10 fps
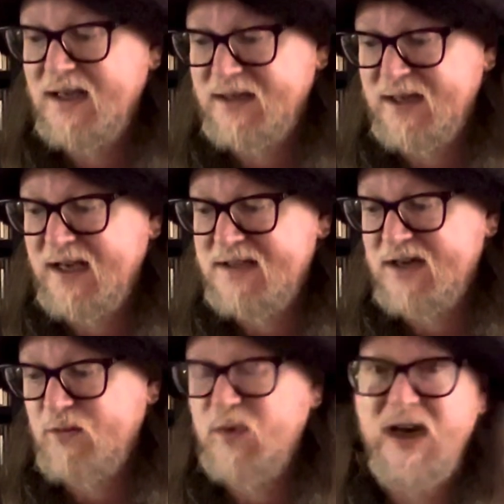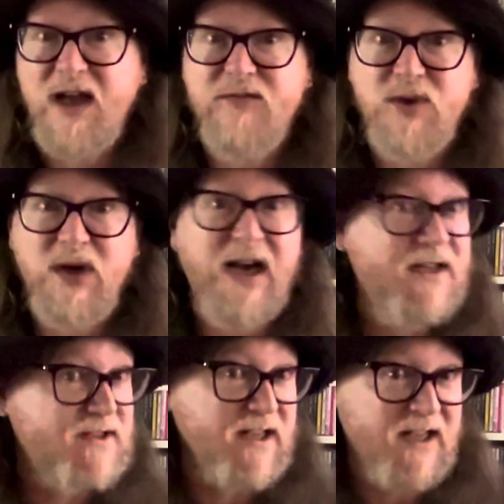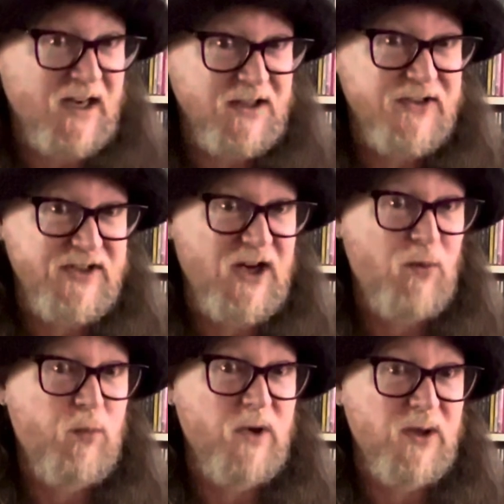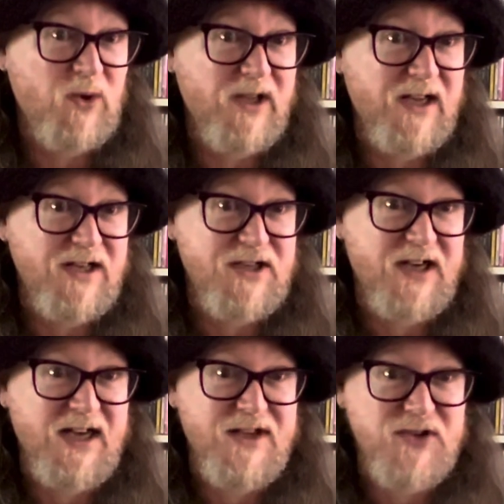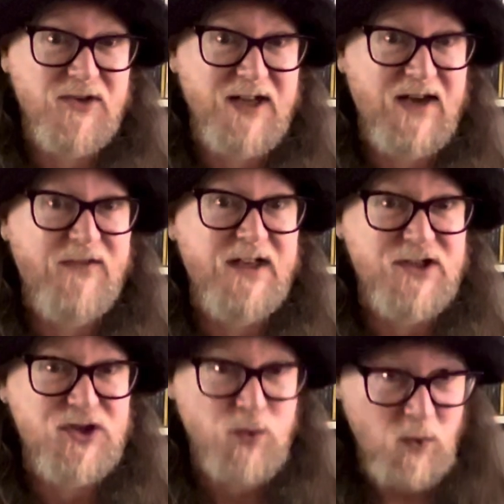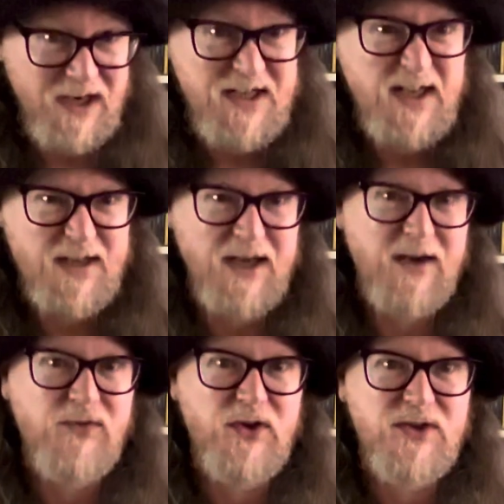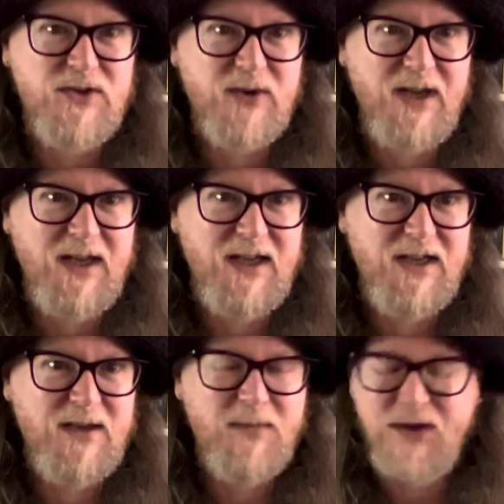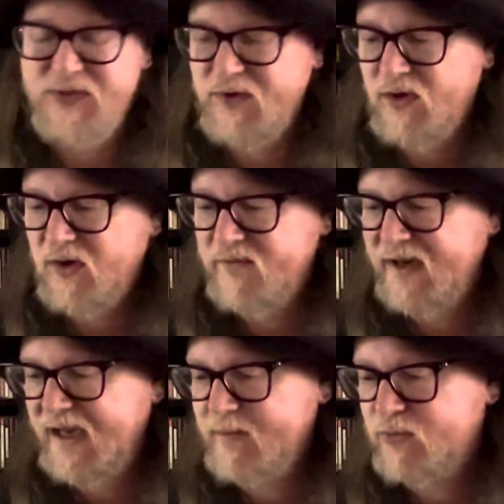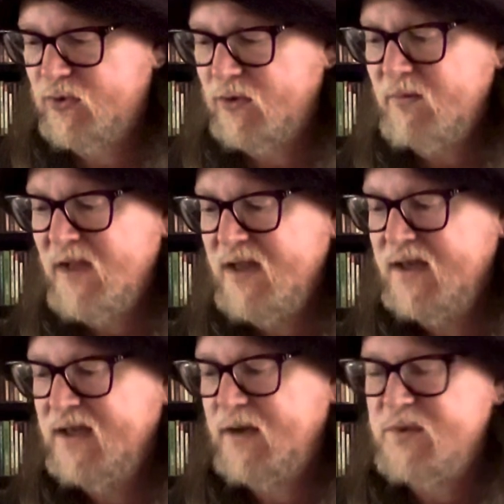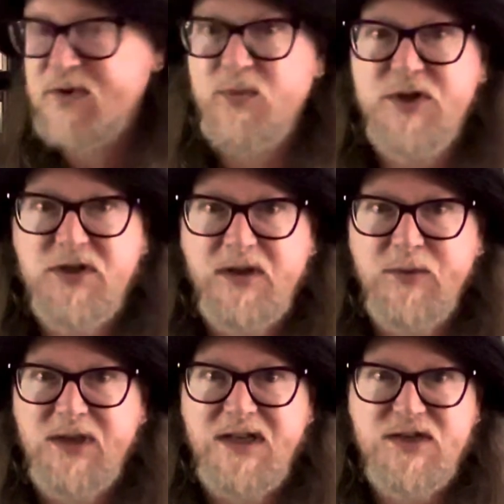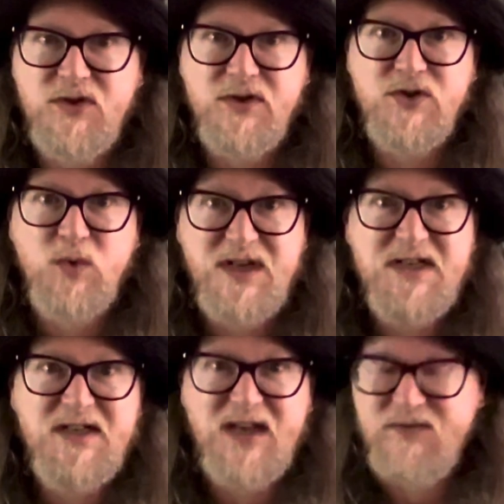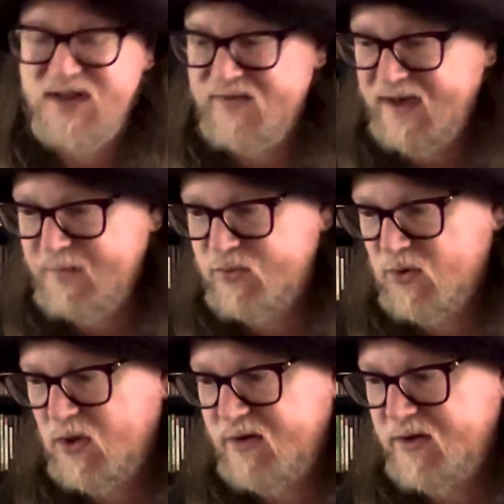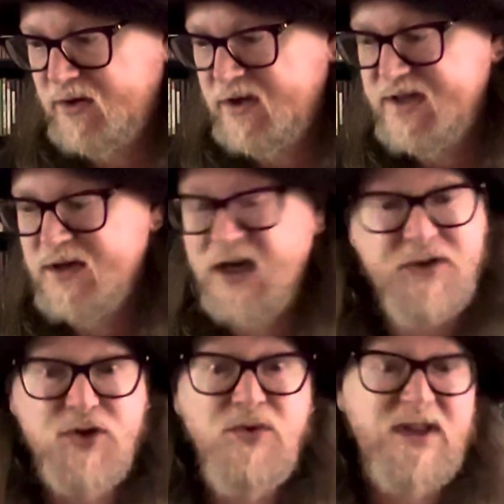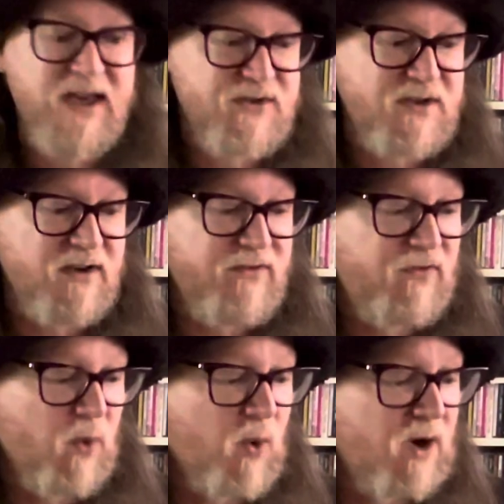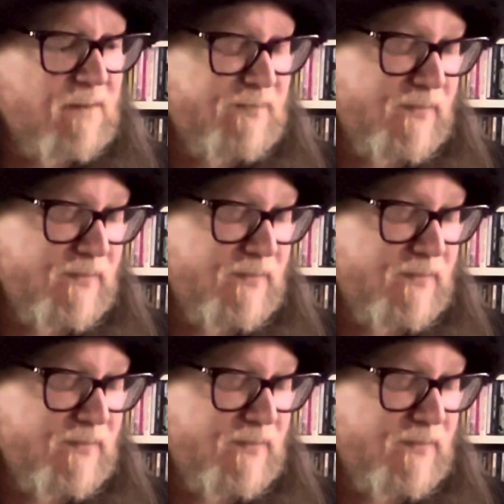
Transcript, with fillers: The next album we're going to have a look at is the youngest album we're looking at today. It's only having its twentieth anniversary in the month of April. It was originally released on the twenty-seventh of April two thousand four.